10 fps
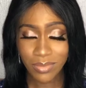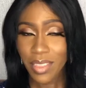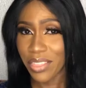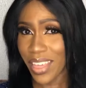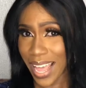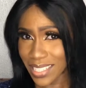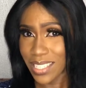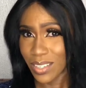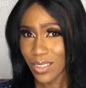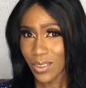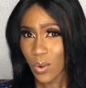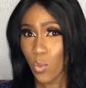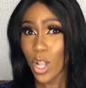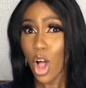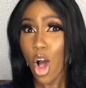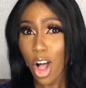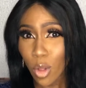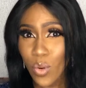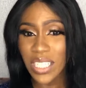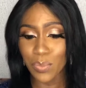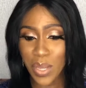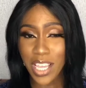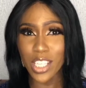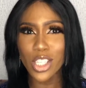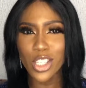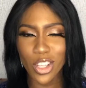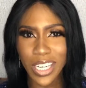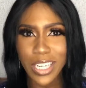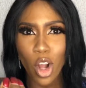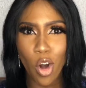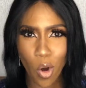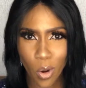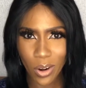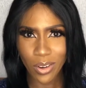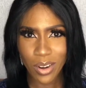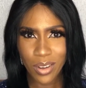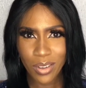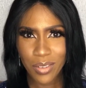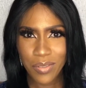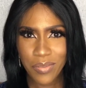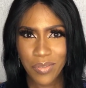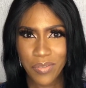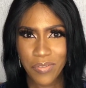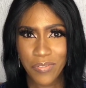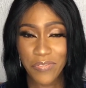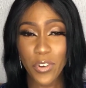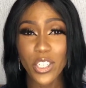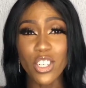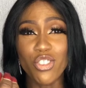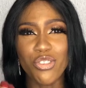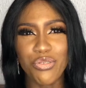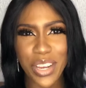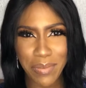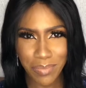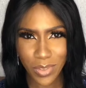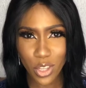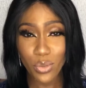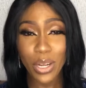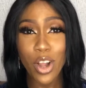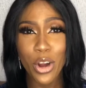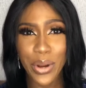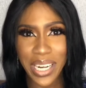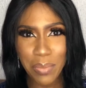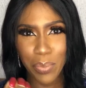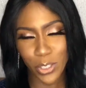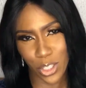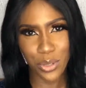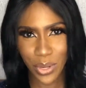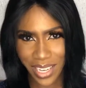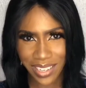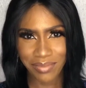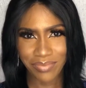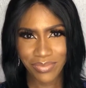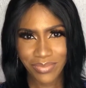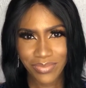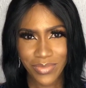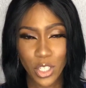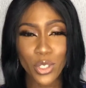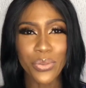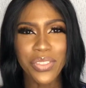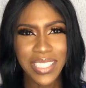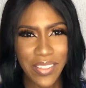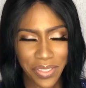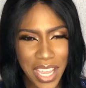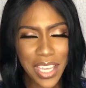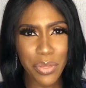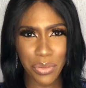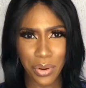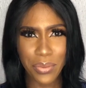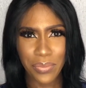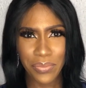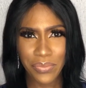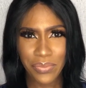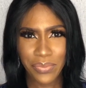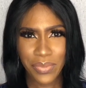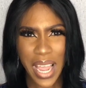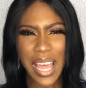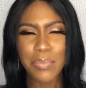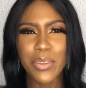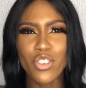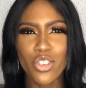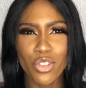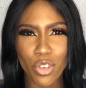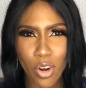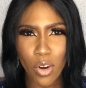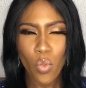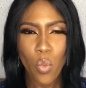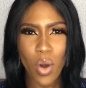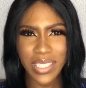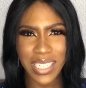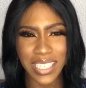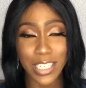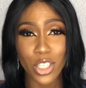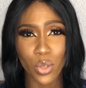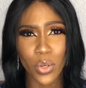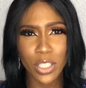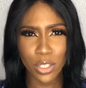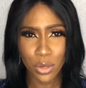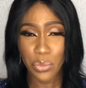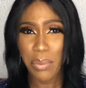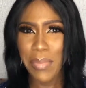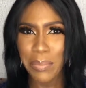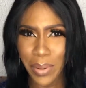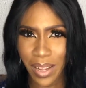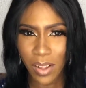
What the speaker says: That will always be a solid core for the dream you are currently pursuing. So think it through and be sure what it is you want to do. Remember,